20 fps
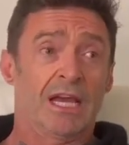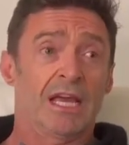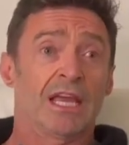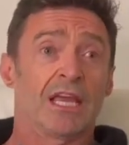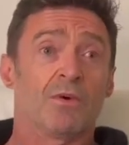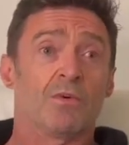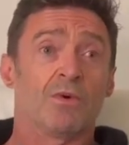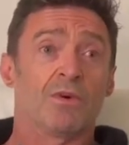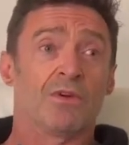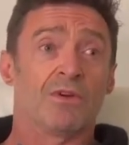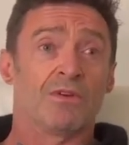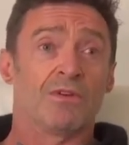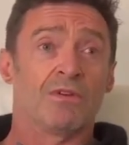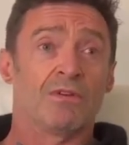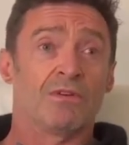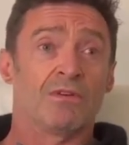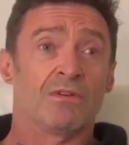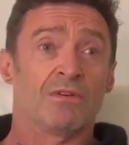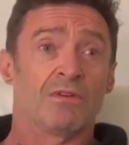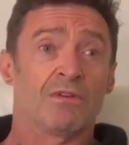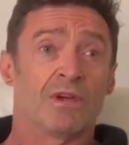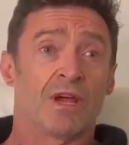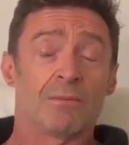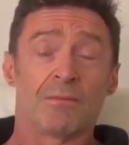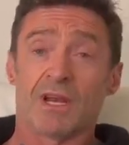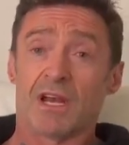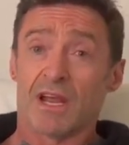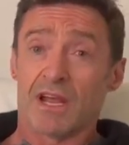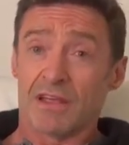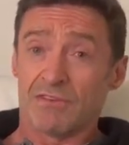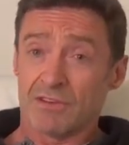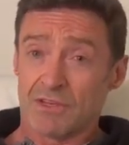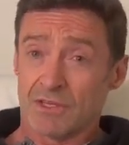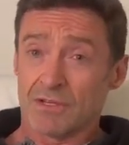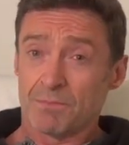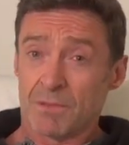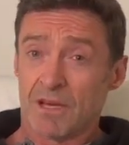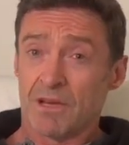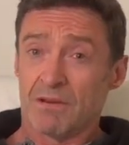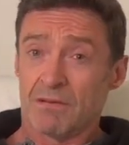I mean, I have to
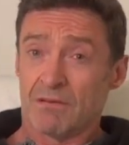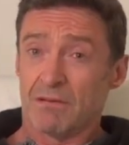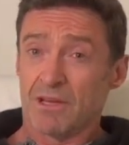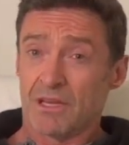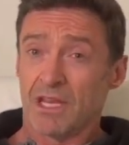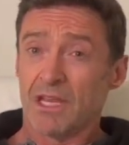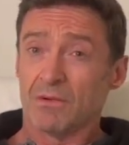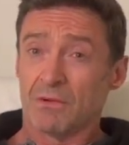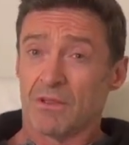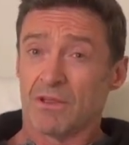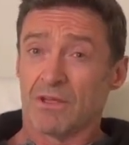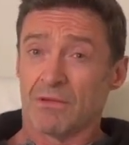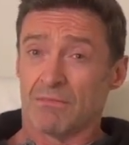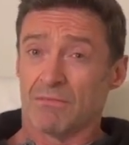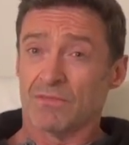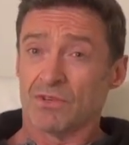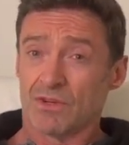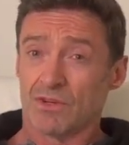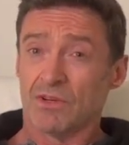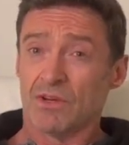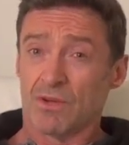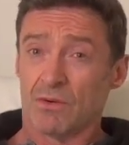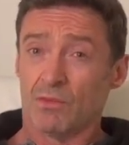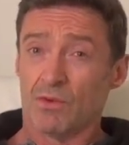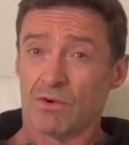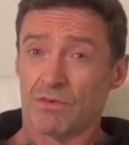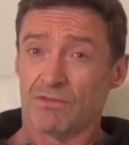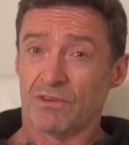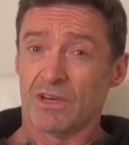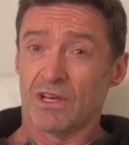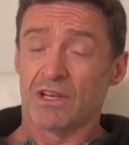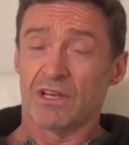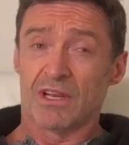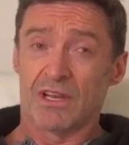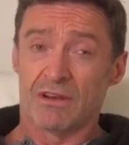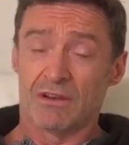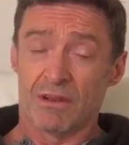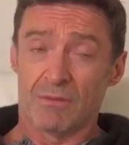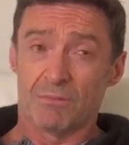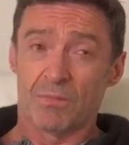spend a year with him shooting Wolverine
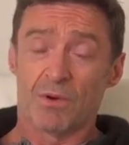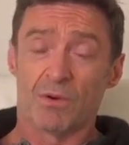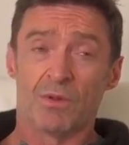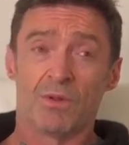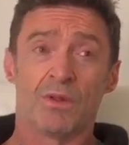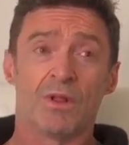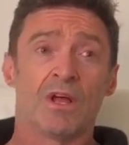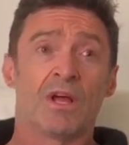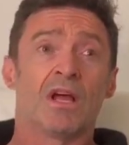and Deadpool.